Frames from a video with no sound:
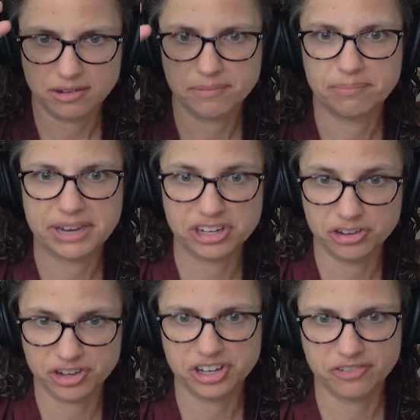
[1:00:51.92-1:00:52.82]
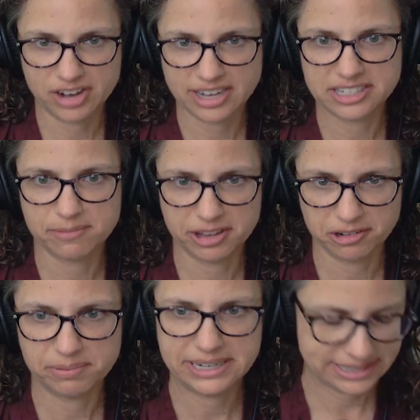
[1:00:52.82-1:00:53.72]
but you've got some
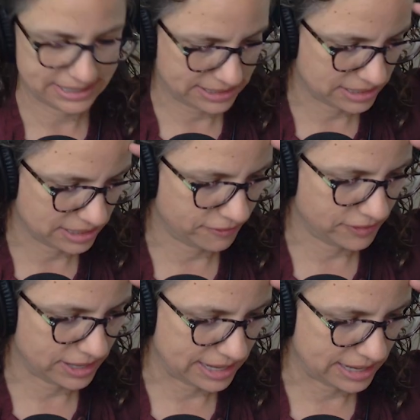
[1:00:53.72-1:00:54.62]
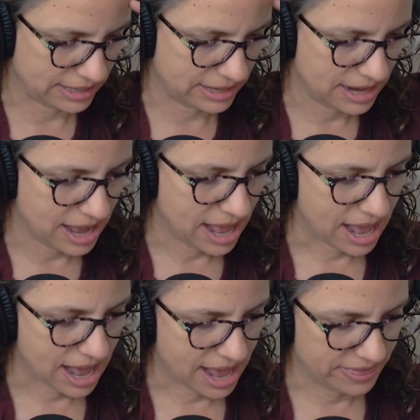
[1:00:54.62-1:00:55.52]
other pieces to fill in.
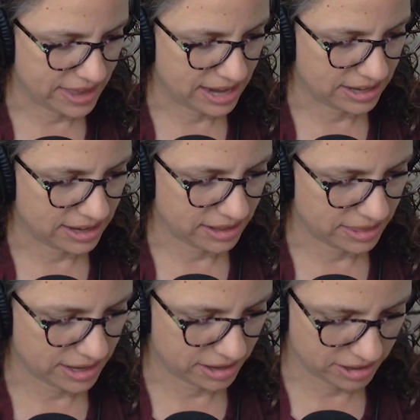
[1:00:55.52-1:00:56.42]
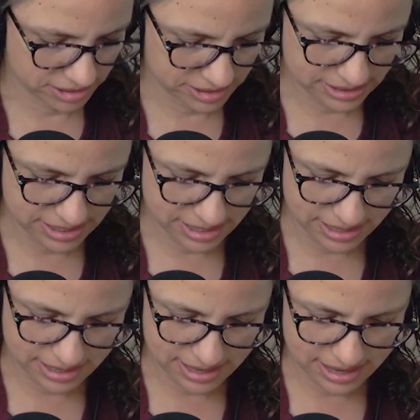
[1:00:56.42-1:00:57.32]
And then there's
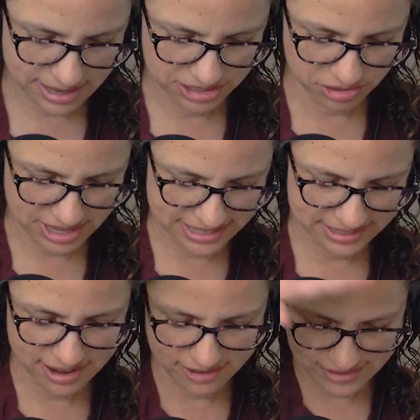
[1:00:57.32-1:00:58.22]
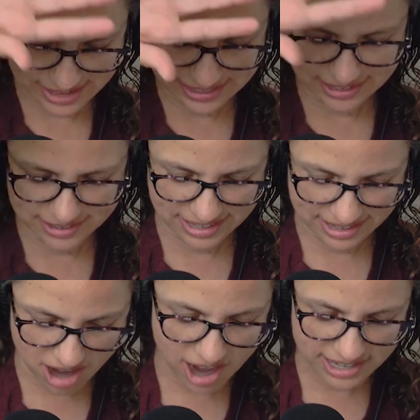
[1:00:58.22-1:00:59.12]
so that's kind of at the
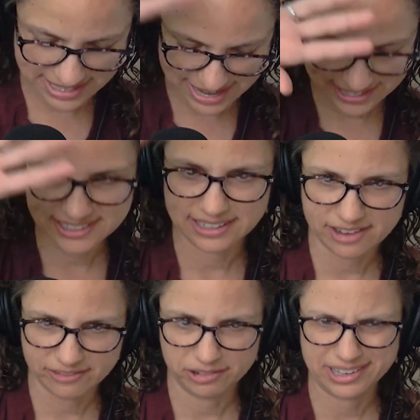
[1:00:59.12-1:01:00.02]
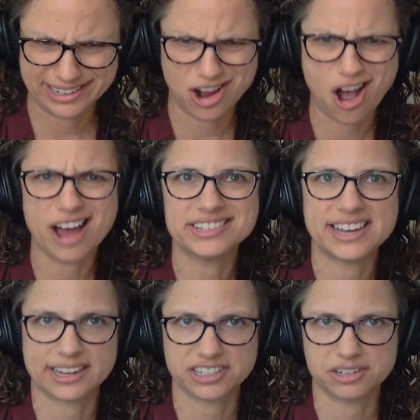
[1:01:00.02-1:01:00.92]
context level, like
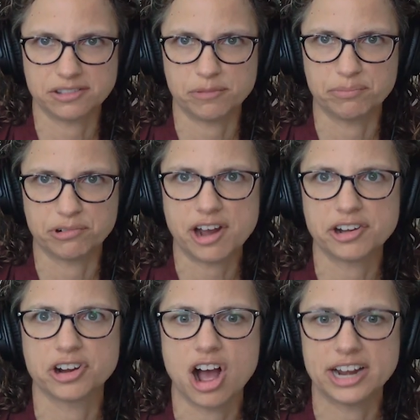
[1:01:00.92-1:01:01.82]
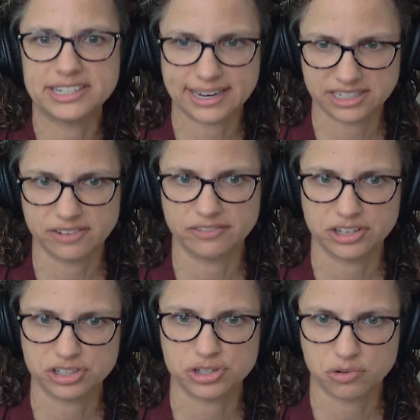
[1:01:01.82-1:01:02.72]
context, the broader context of
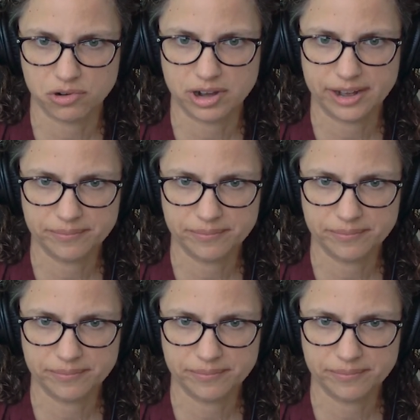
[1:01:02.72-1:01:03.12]
the story.